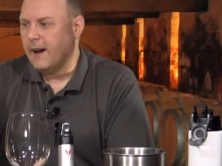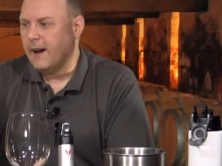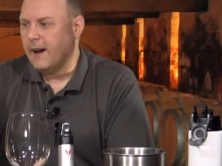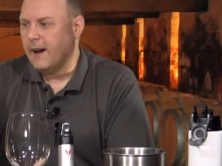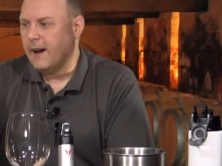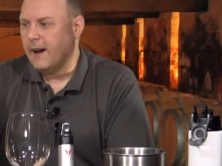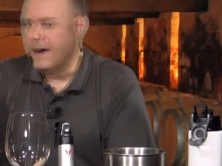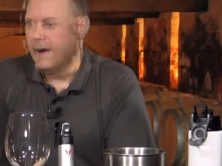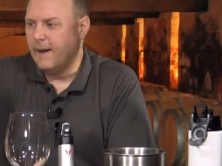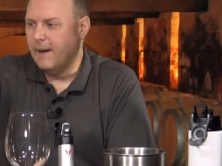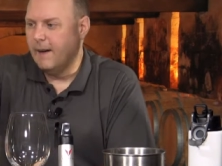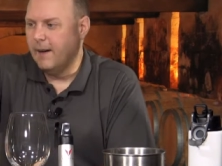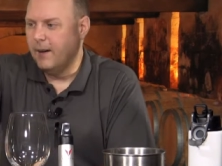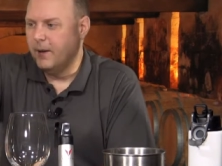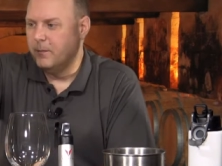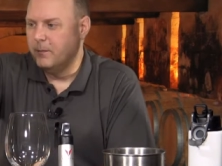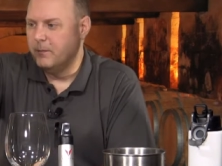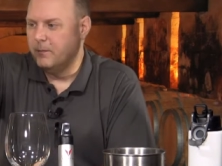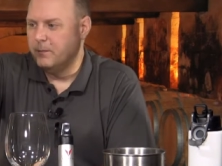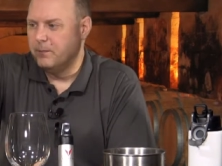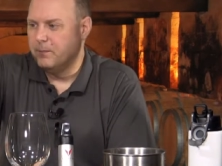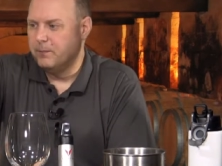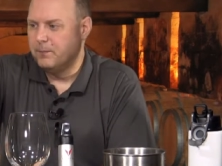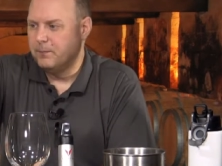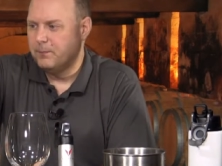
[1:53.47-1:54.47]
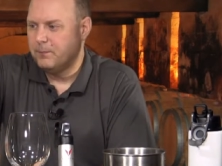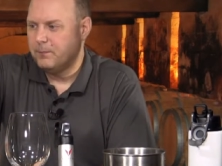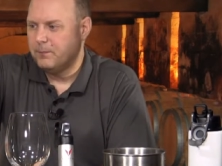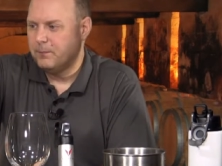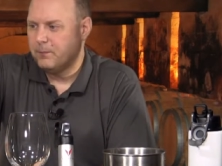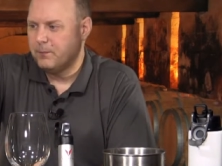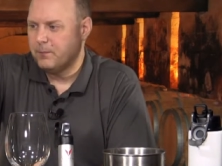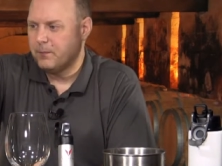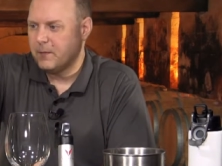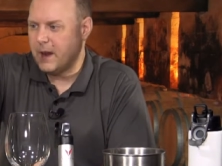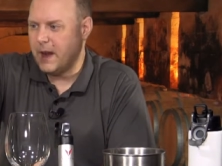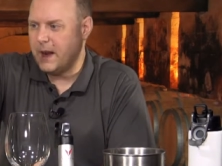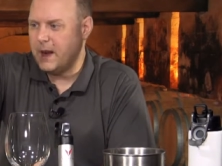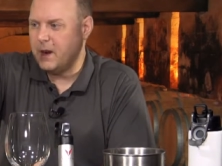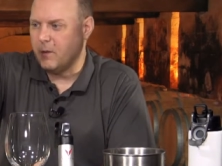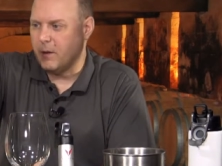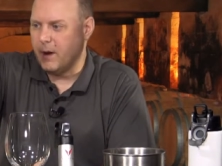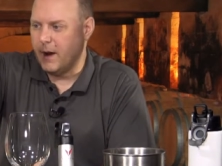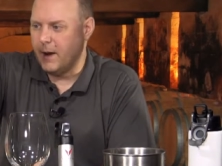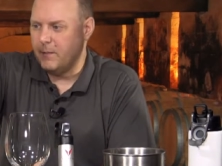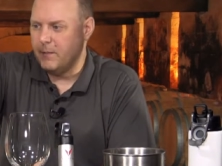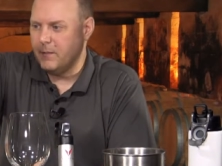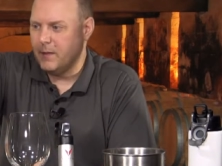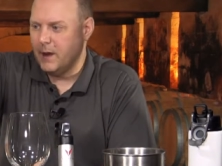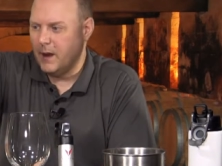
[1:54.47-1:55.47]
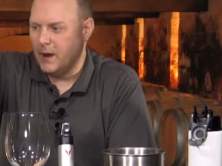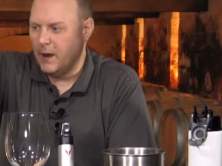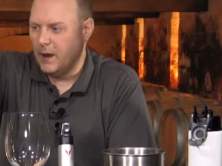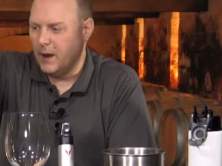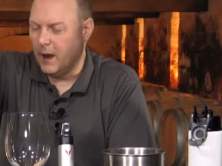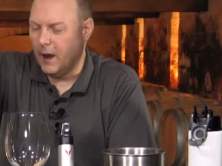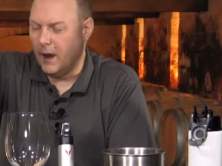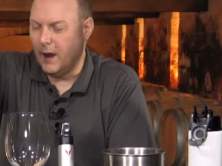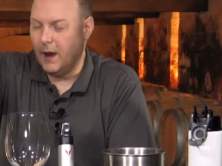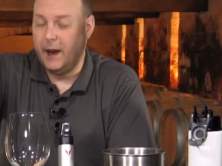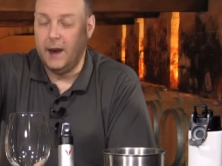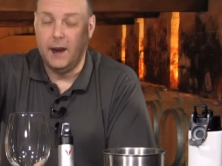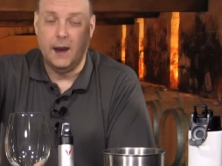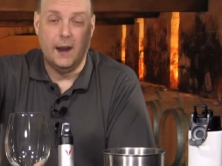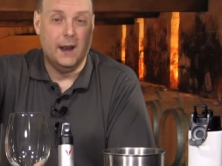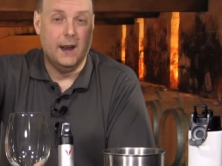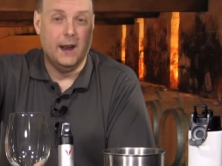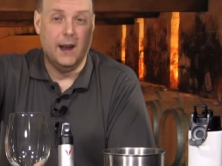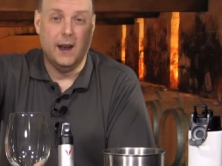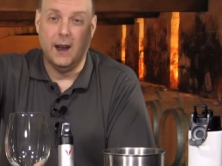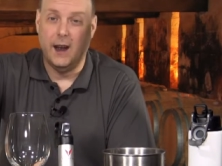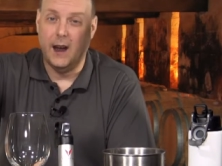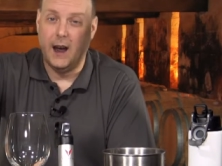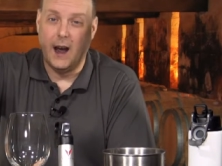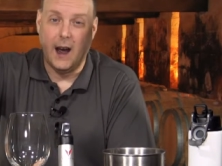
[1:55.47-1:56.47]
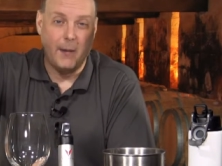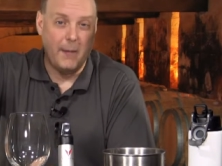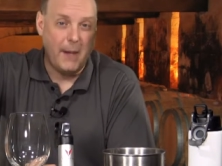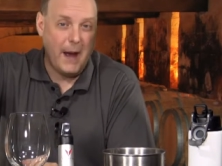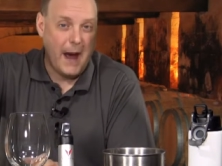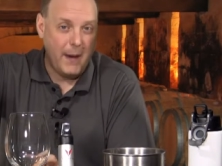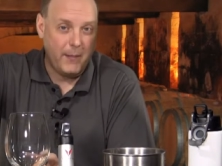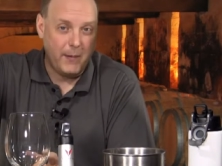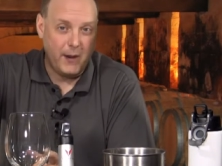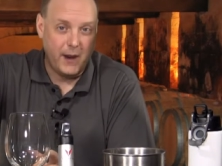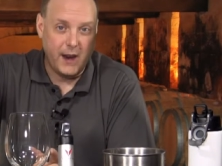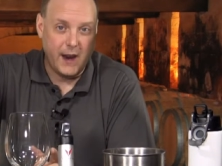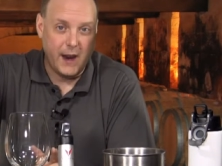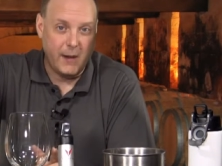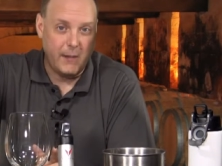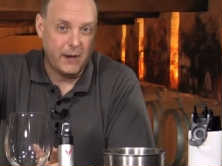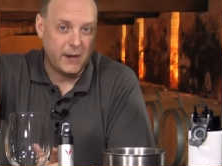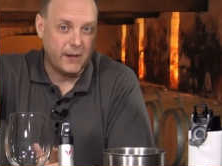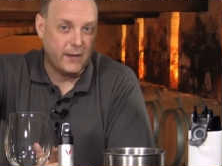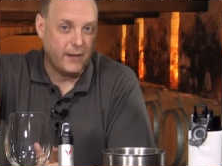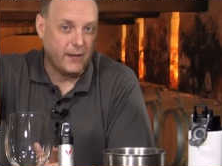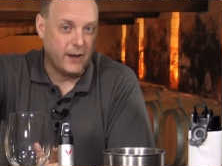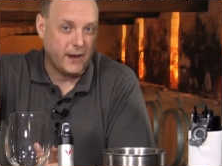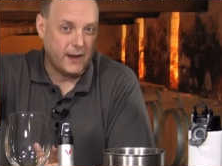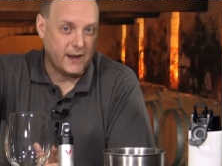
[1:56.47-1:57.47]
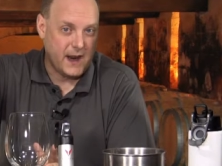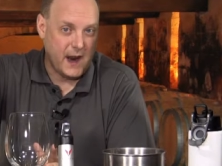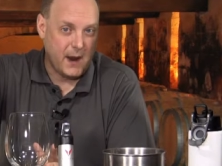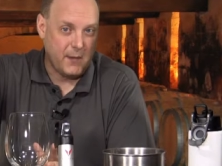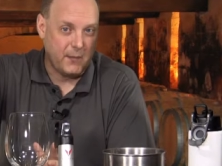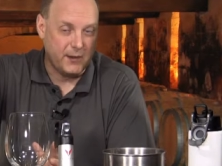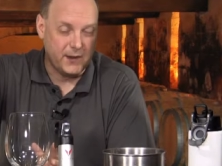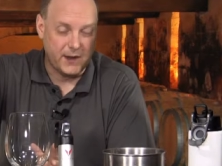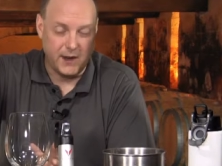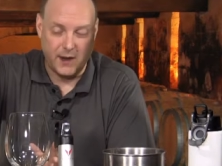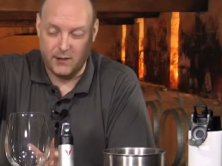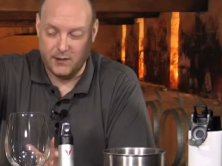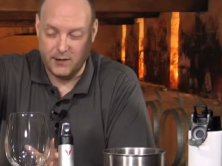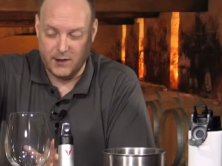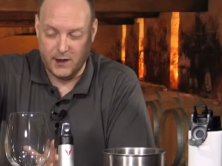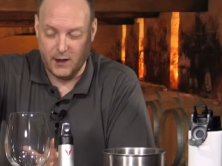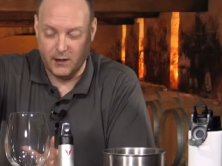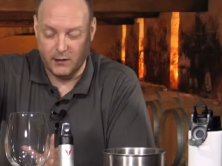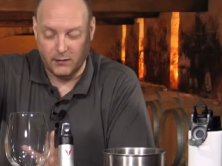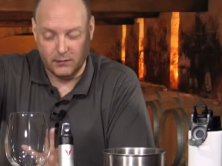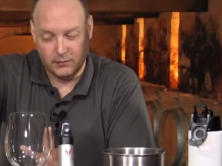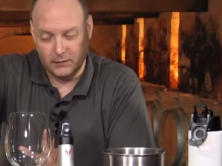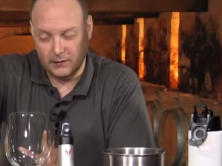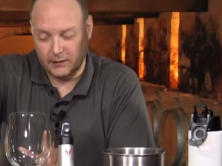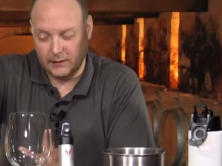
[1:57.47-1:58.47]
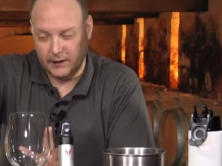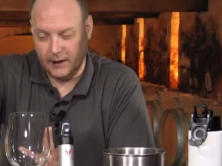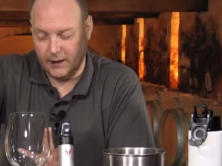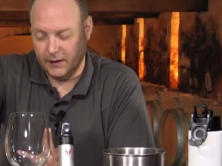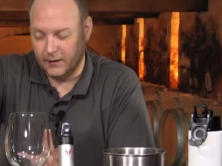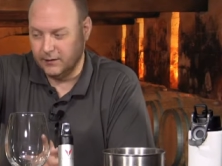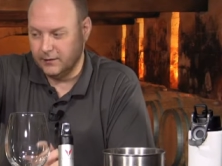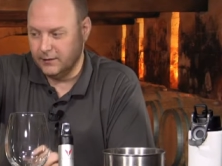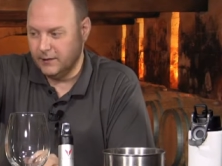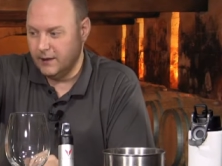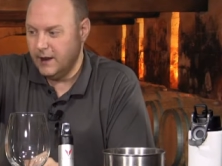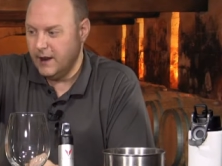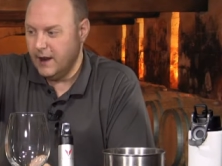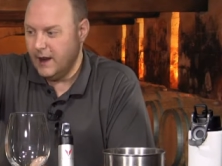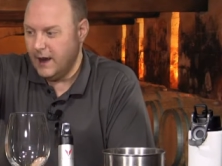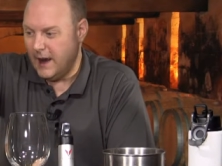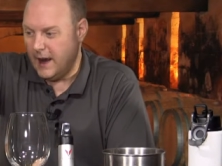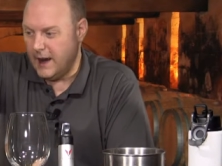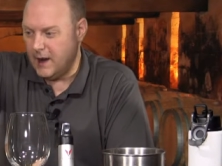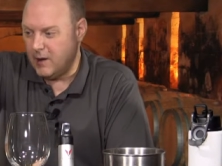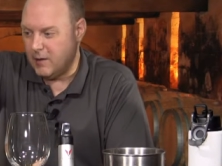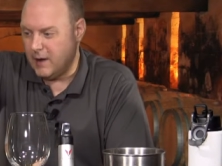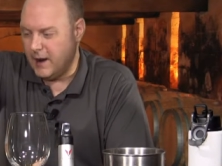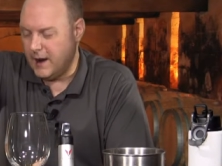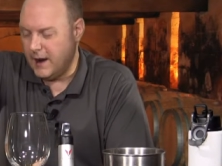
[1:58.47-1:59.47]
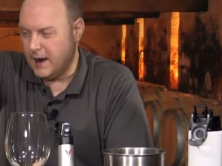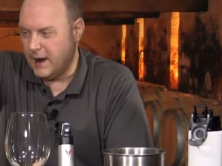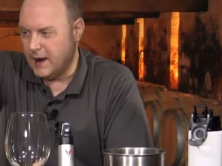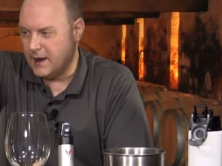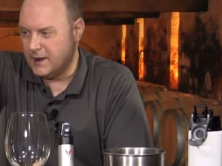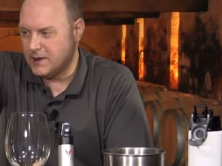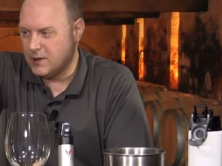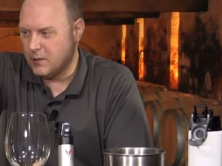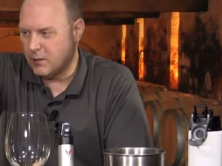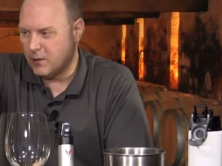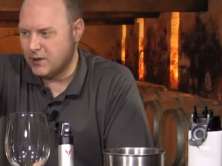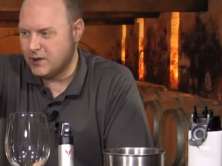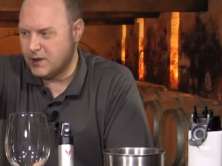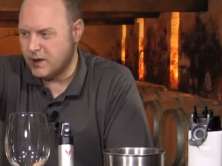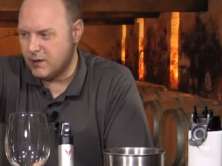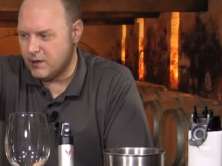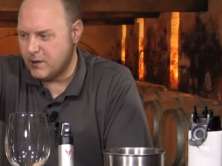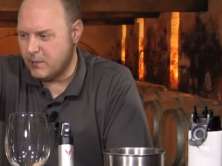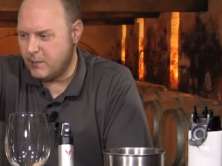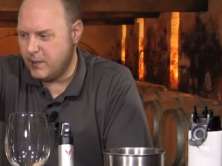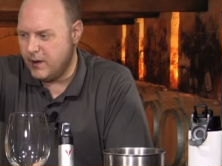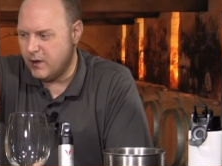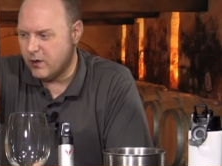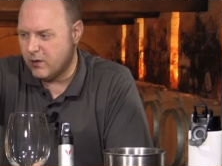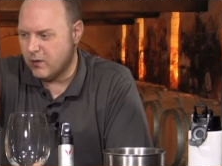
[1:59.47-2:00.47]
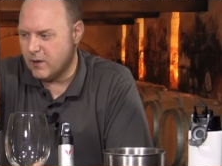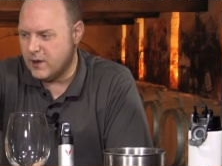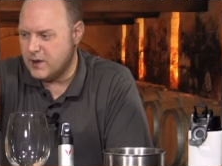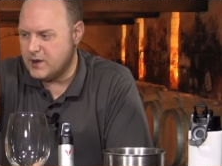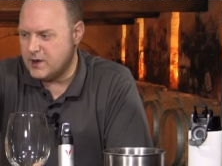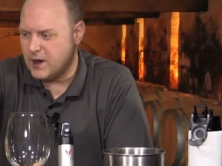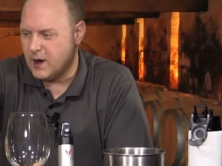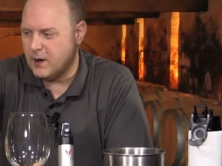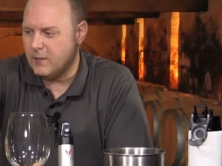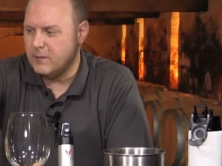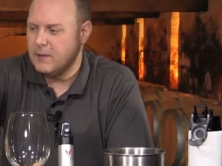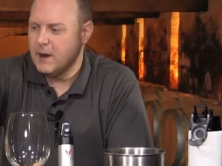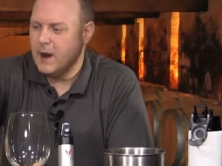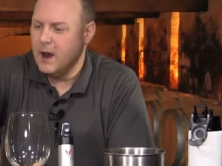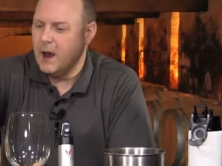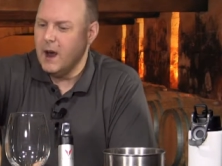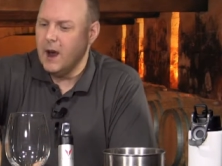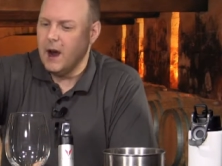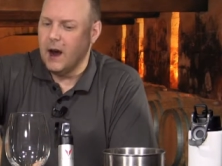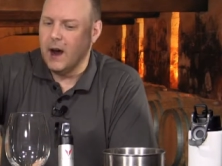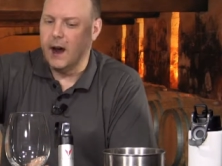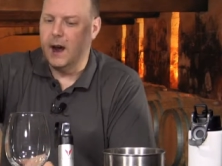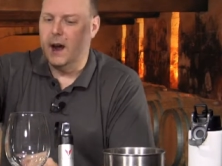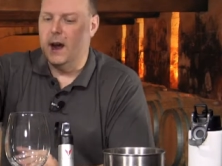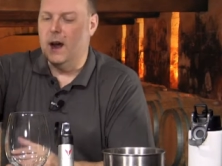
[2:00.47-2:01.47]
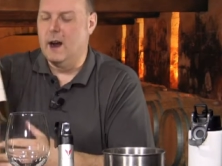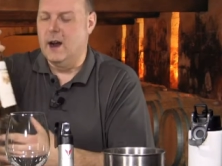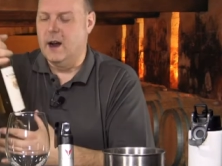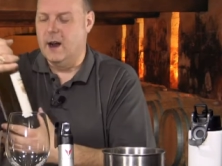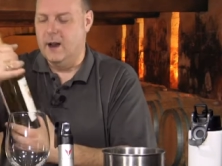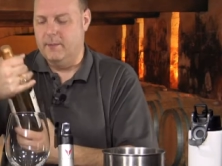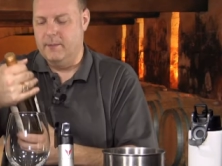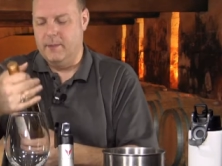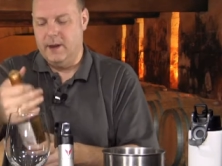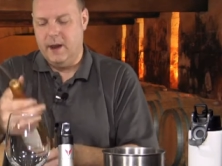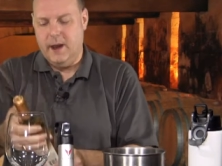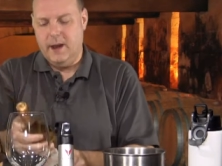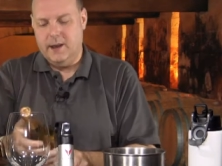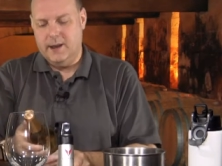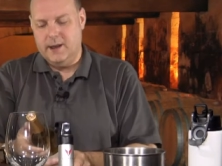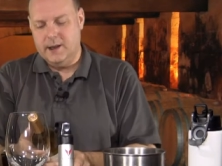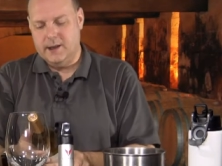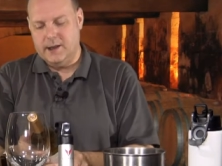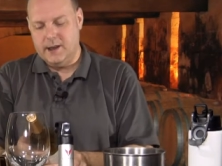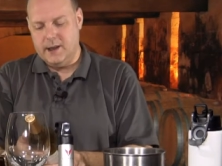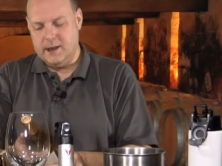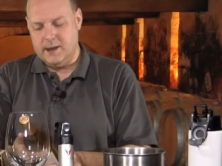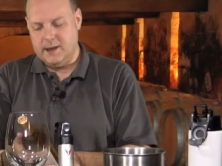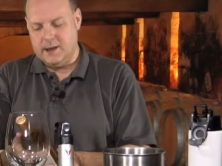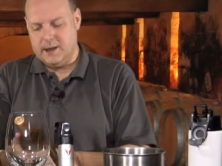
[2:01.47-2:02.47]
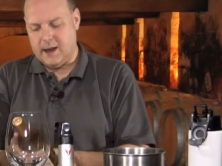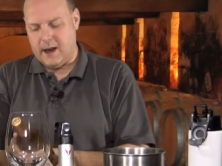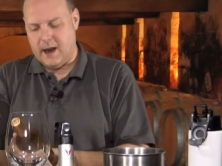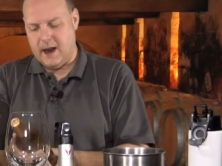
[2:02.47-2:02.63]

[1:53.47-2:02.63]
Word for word: Um, anyway, hey, I'm happy you gave me some free samples though. So, you know, anyway, uh, so we're gonna start with the Pinot Grigio. Um, this is